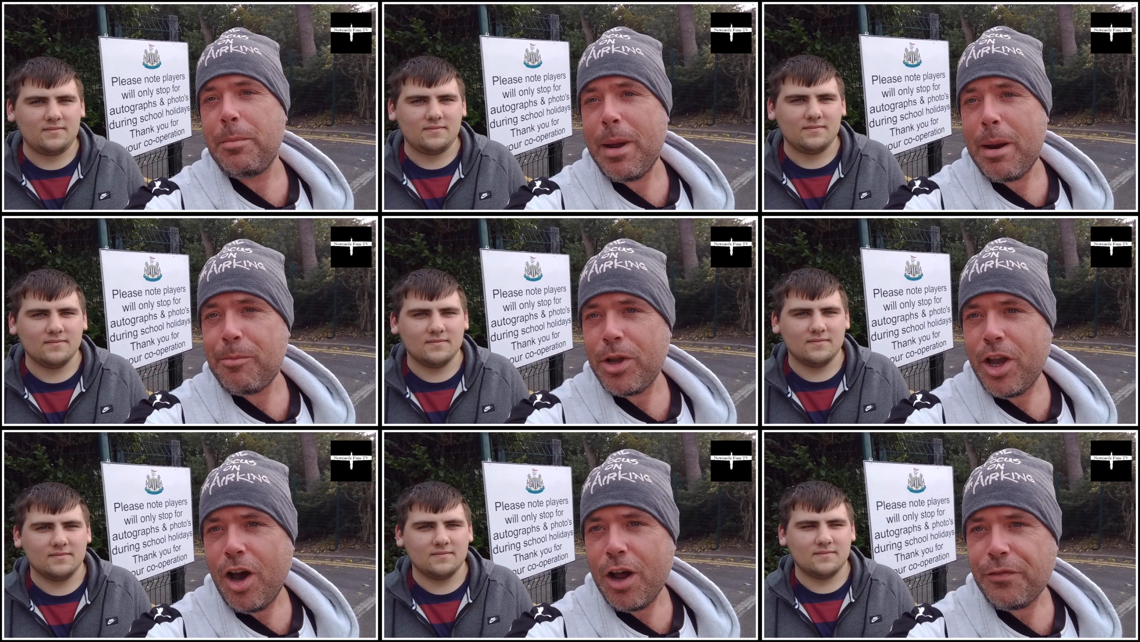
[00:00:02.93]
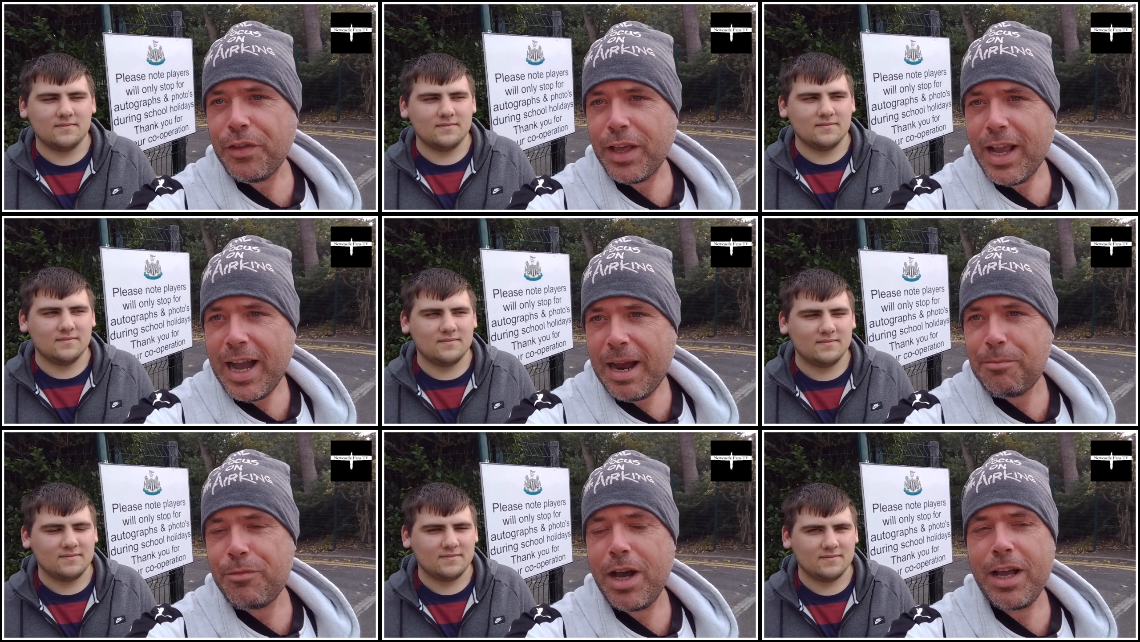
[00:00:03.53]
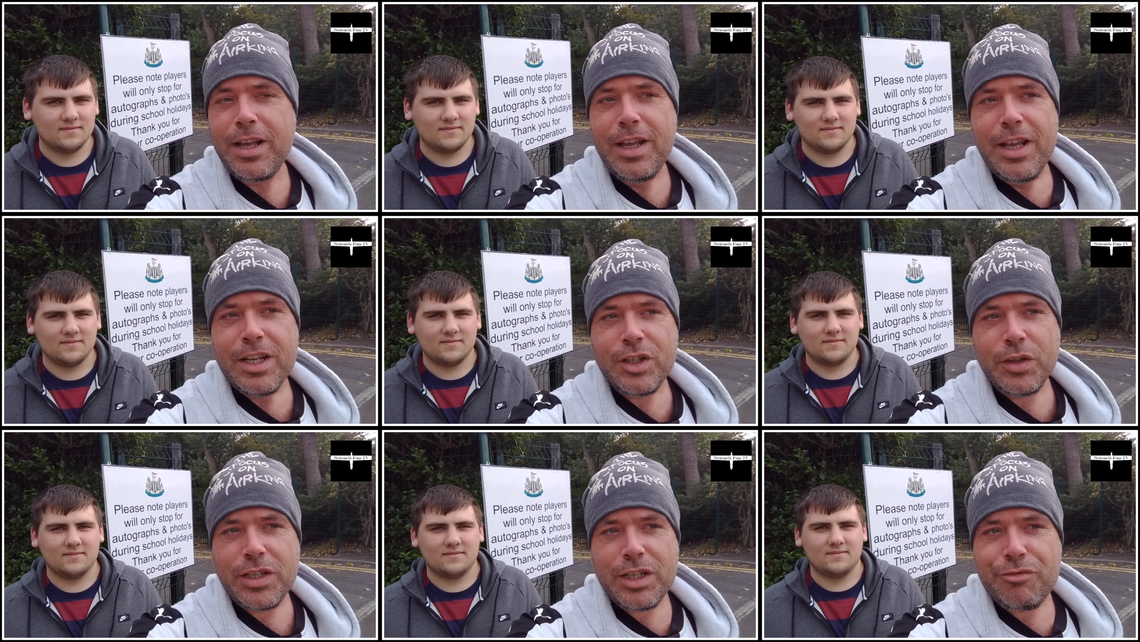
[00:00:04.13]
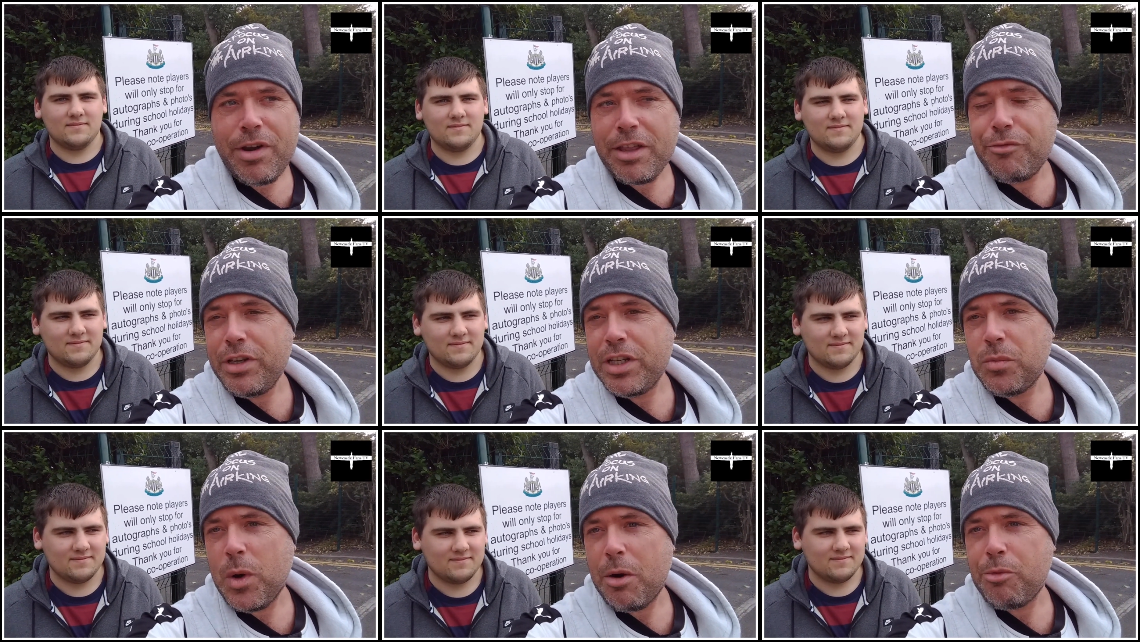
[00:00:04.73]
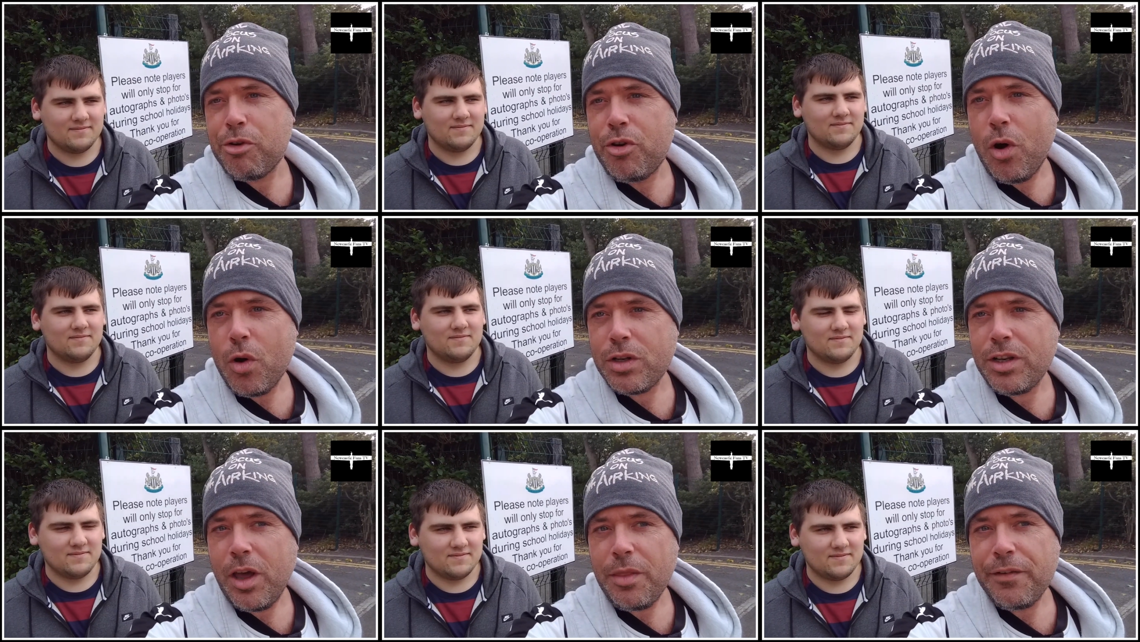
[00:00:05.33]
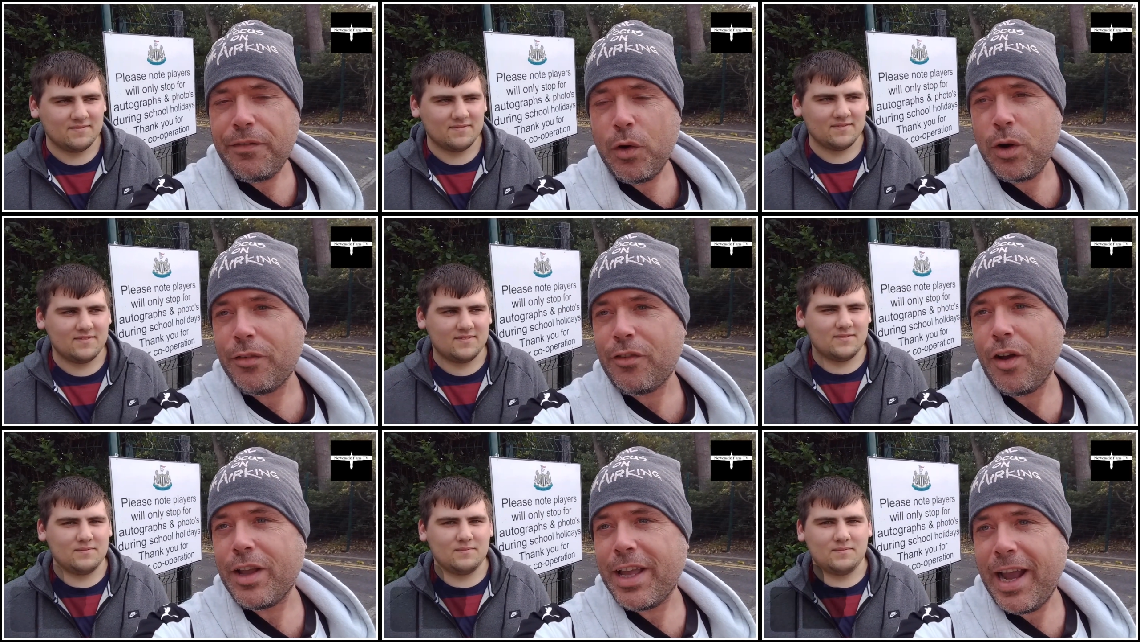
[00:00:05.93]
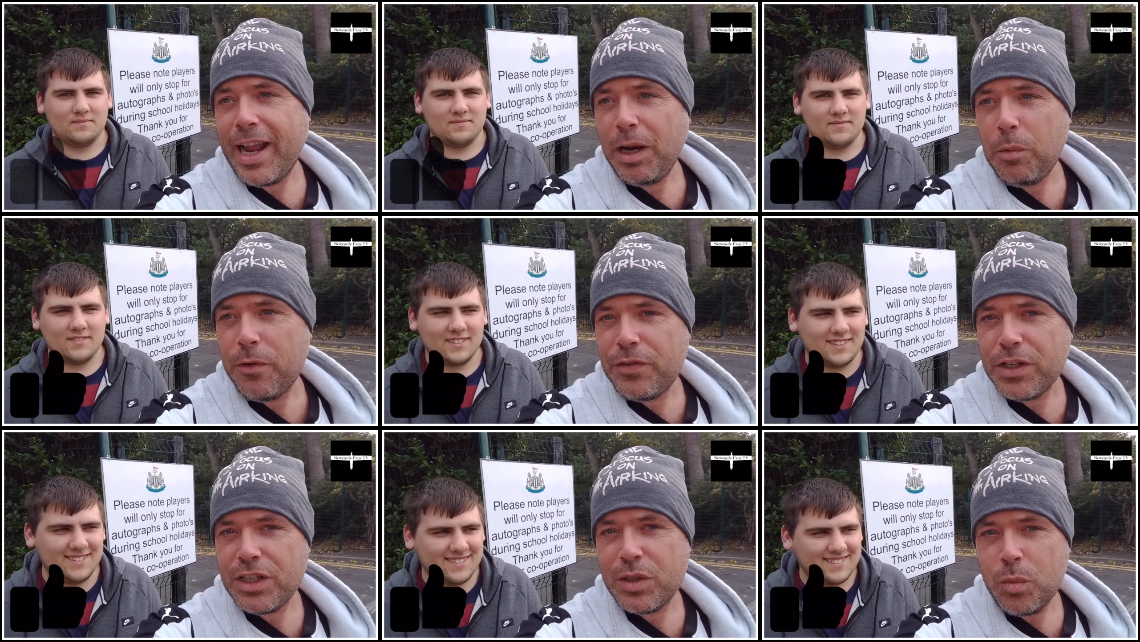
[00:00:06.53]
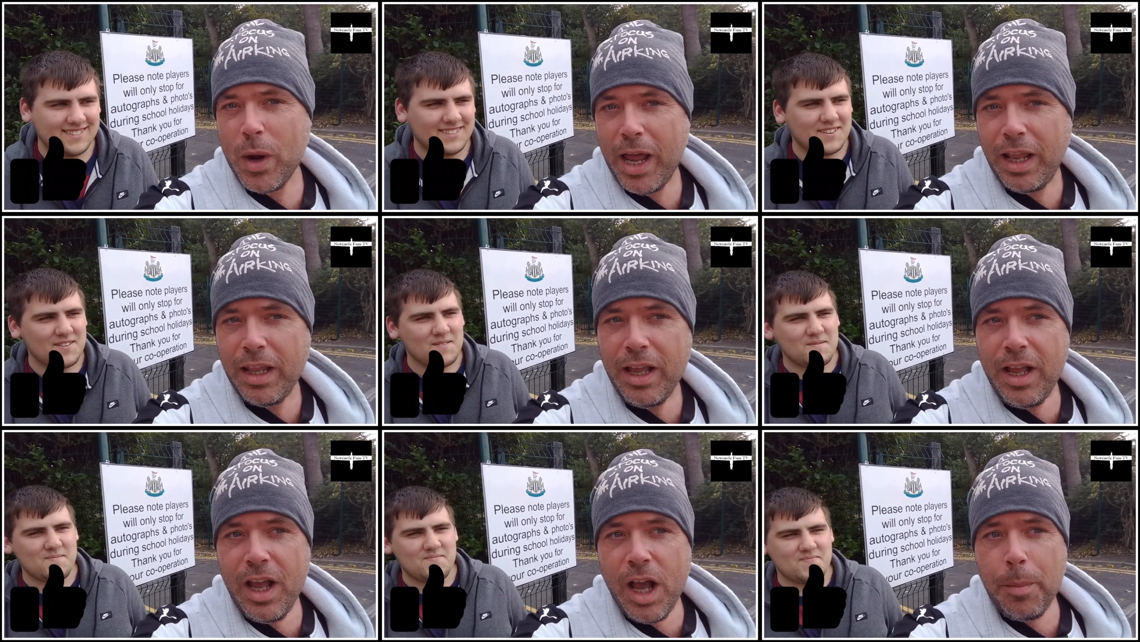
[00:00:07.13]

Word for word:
Speaker 1: memory card for the camera, so this is right the reason why I'm recording on the phone. I've got Kyle with us as well.